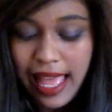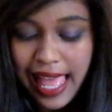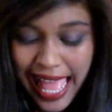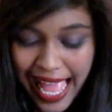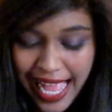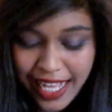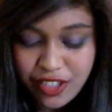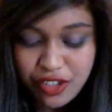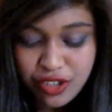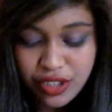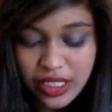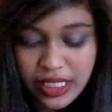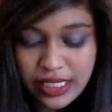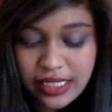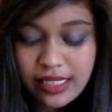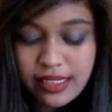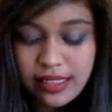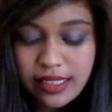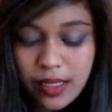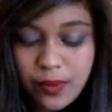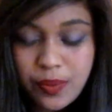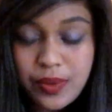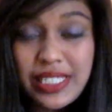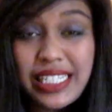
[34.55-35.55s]
Actually
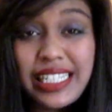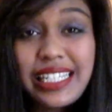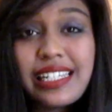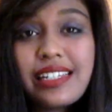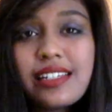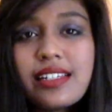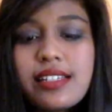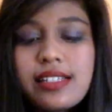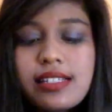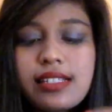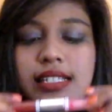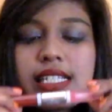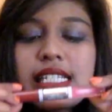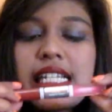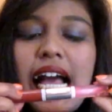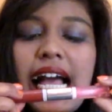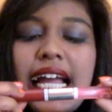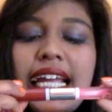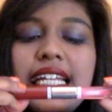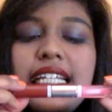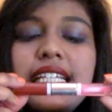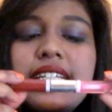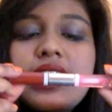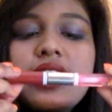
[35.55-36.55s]
this lipstick is
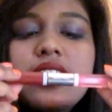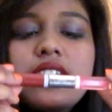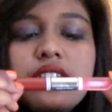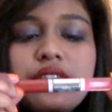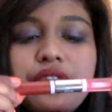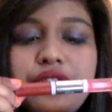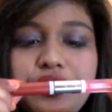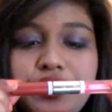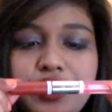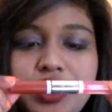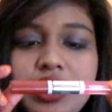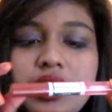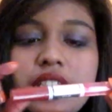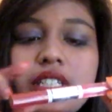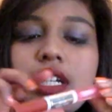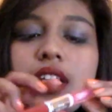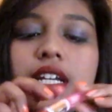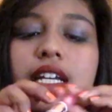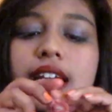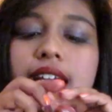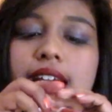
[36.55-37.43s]
kinda different.